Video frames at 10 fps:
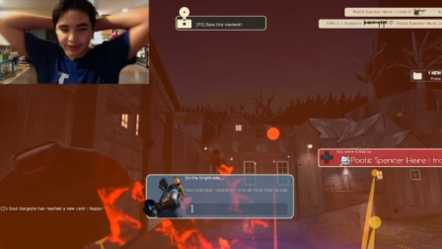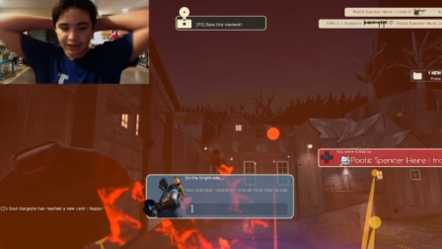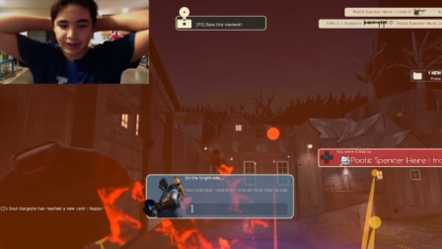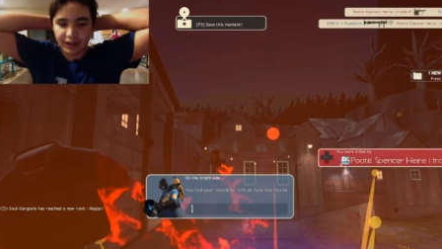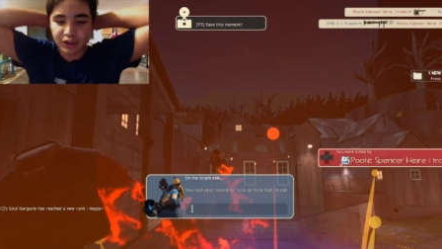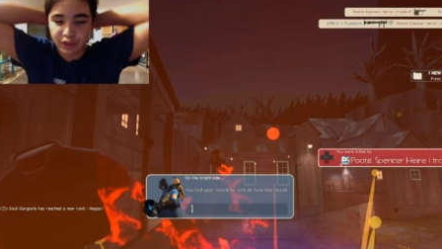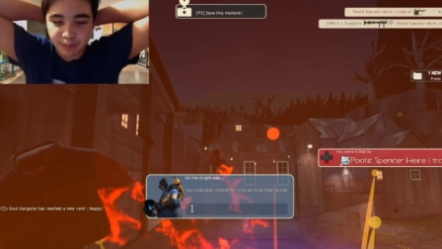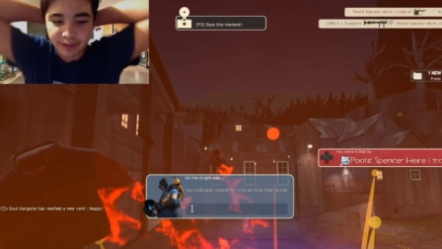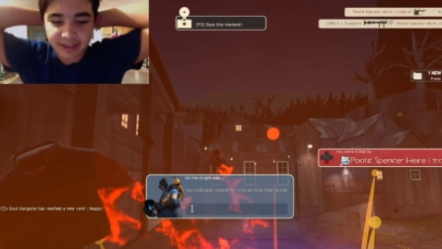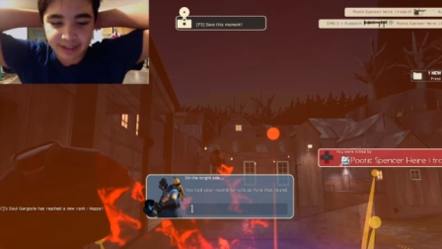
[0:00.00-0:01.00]
On the
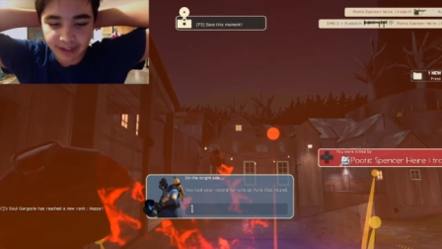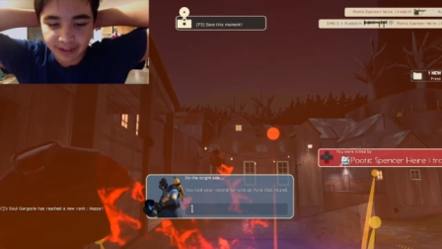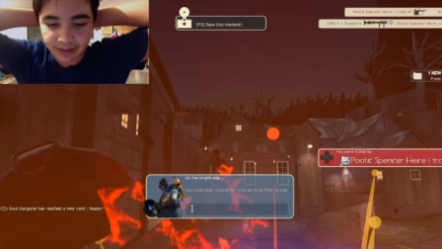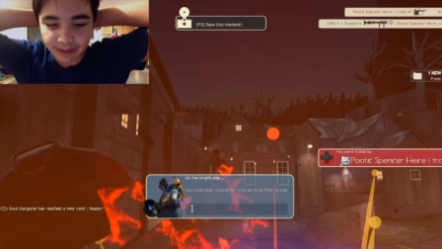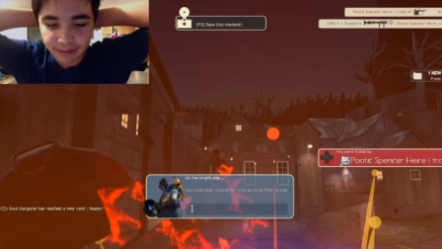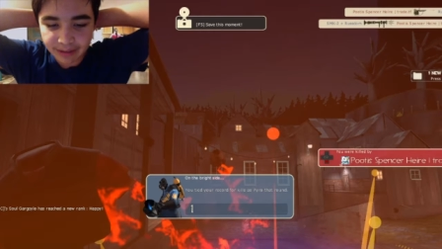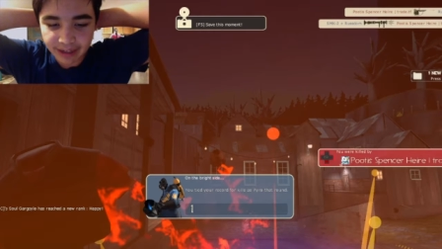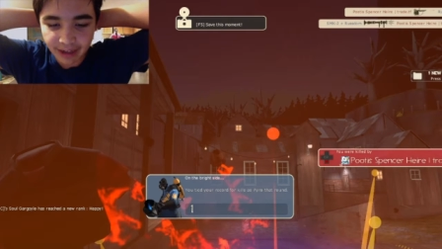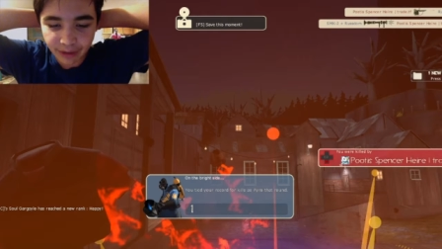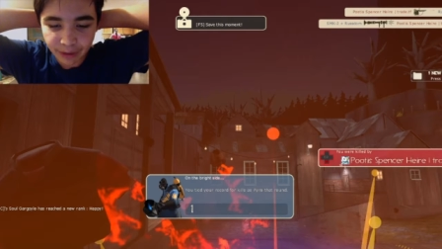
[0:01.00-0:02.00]
bright side, you
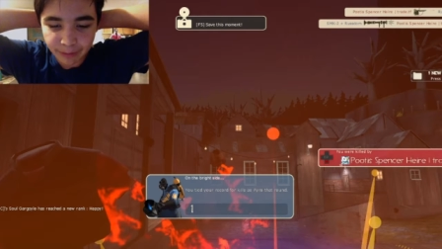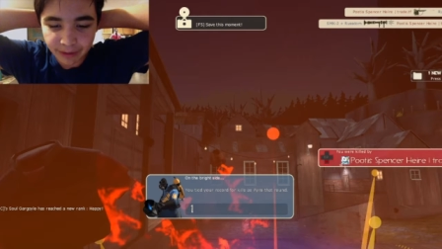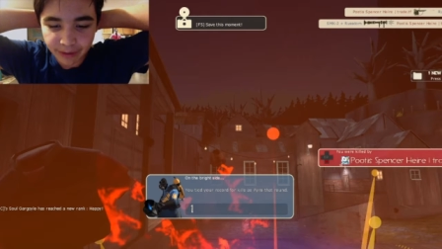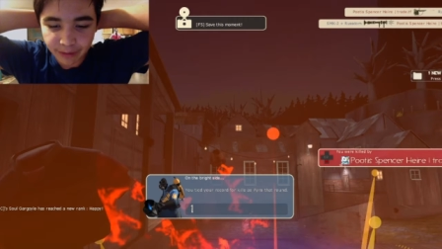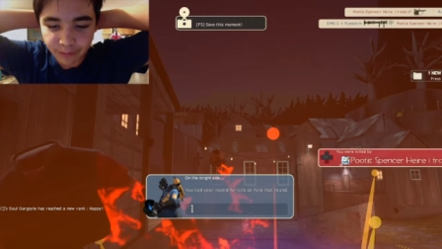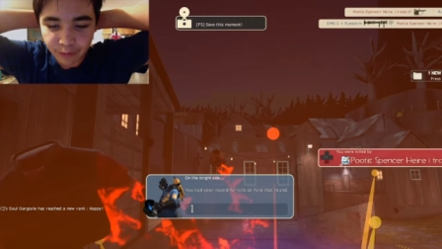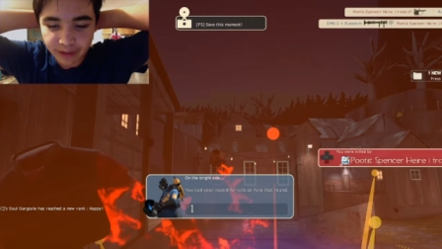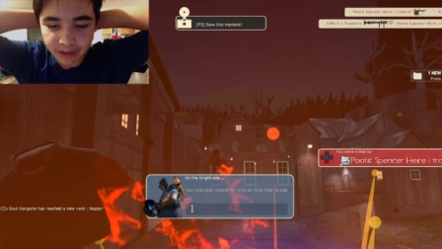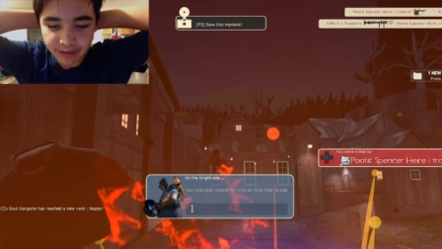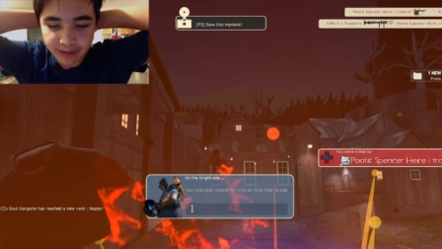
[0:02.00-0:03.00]
tie your record for
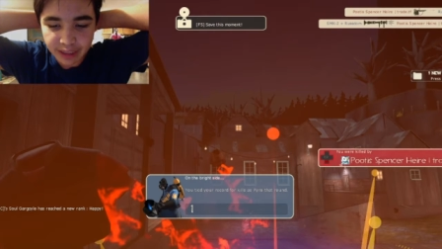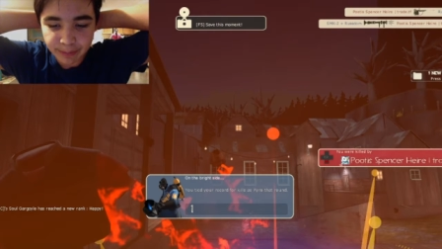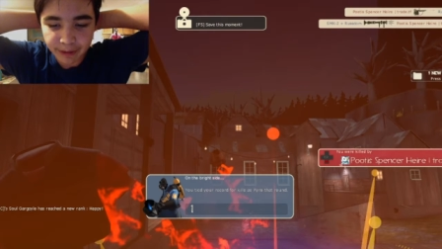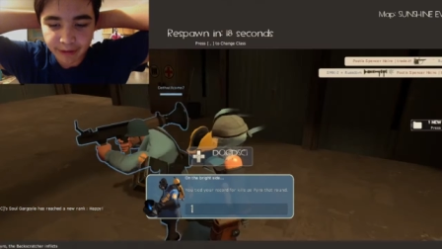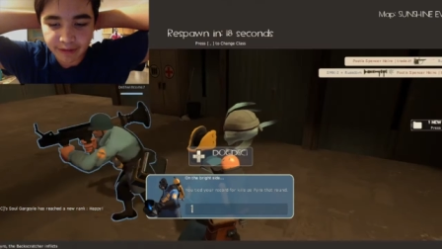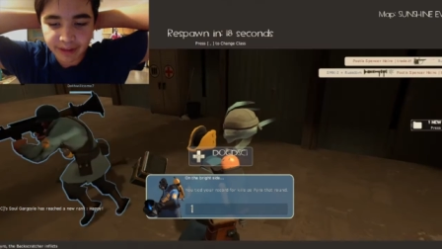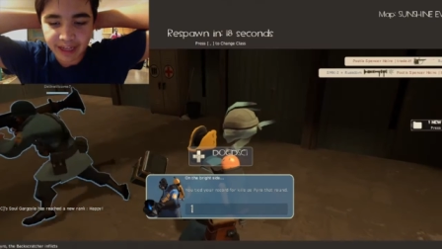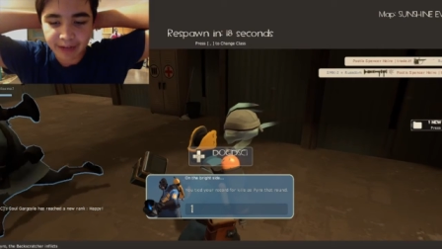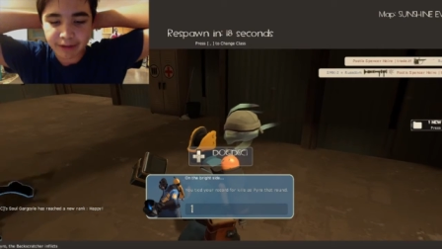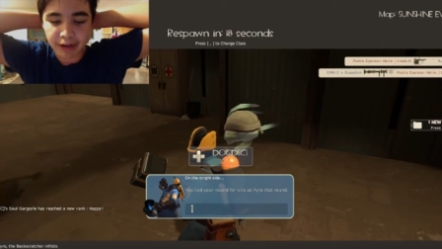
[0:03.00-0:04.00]
kills as Pyro
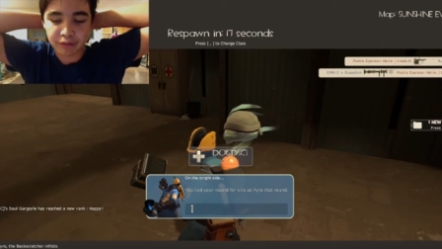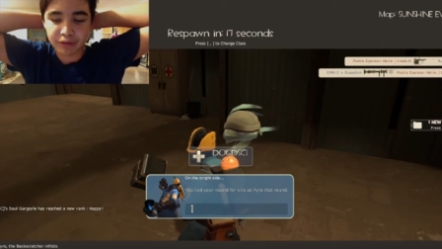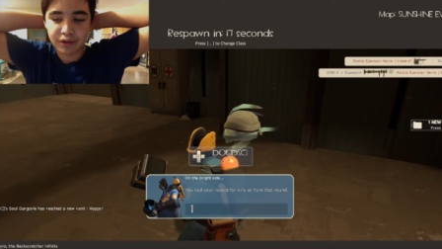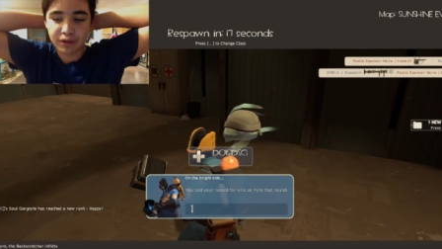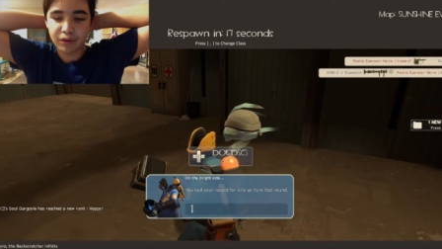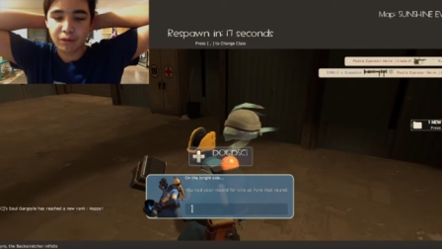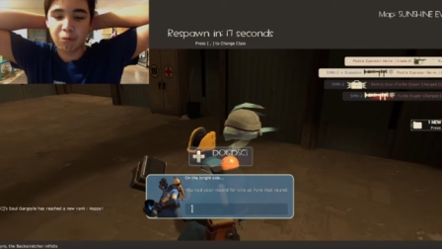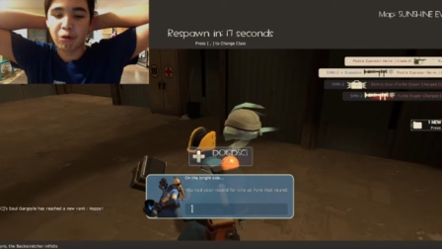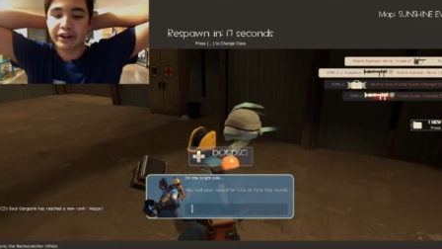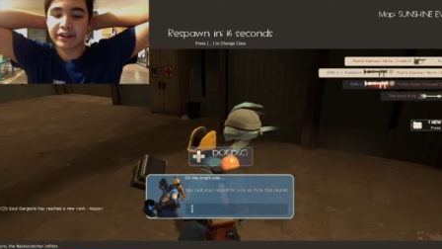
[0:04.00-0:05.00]
that round.
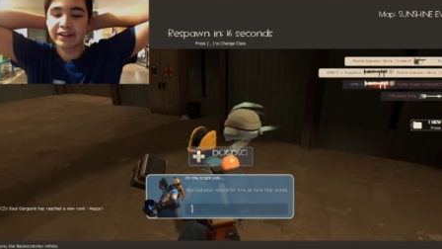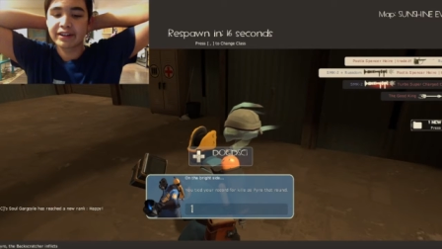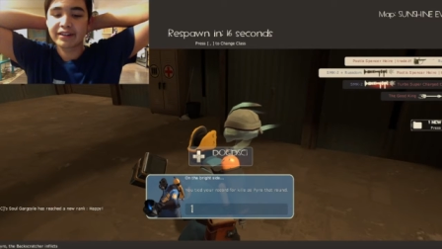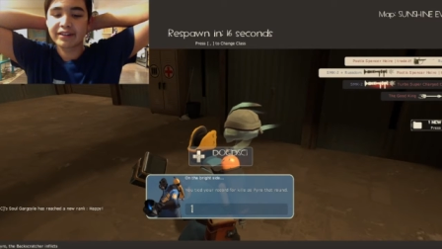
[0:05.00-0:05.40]
One.